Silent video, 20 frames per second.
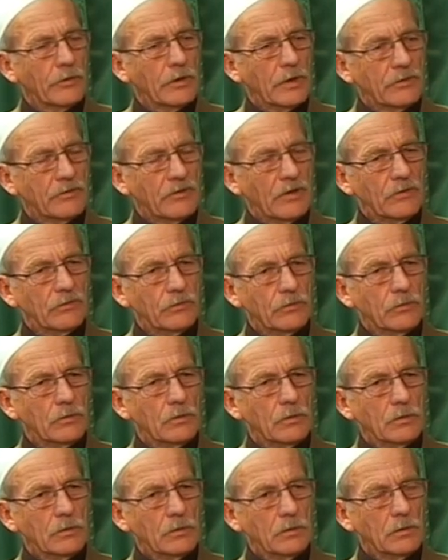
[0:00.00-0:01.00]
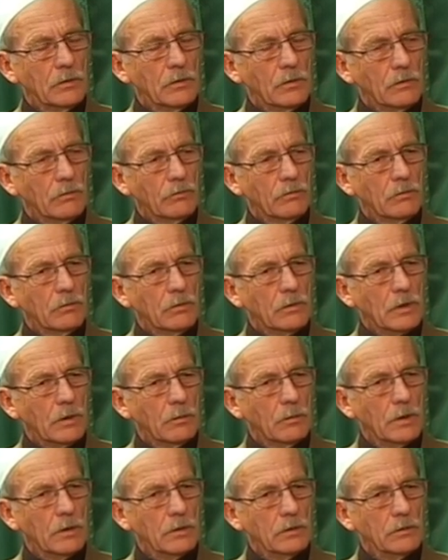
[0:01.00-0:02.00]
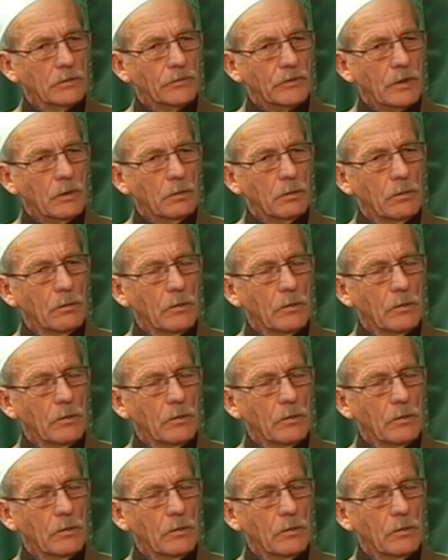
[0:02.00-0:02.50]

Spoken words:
the address of Kamal Saib.